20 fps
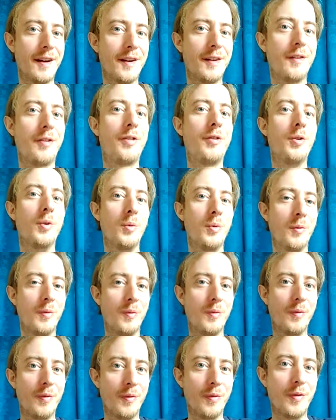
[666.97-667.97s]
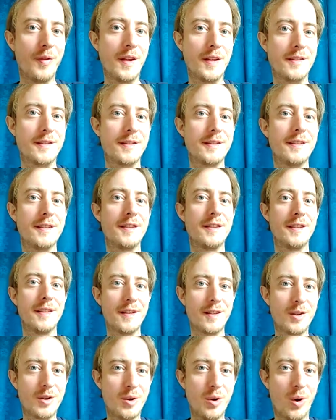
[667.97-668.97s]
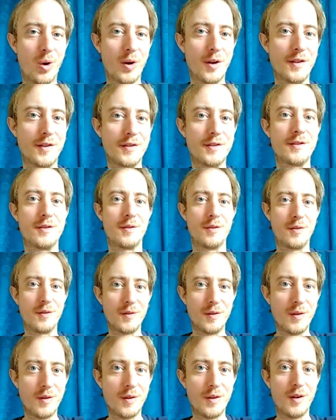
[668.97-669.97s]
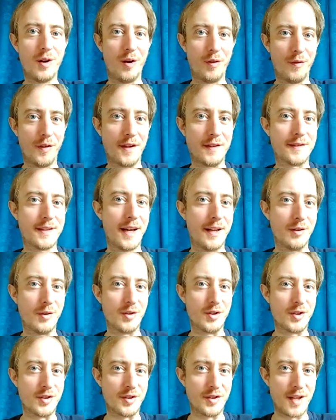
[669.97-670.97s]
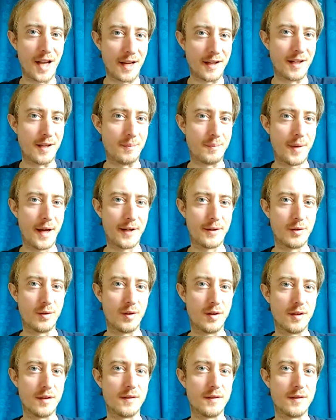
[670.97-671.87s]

through this course of this understanding better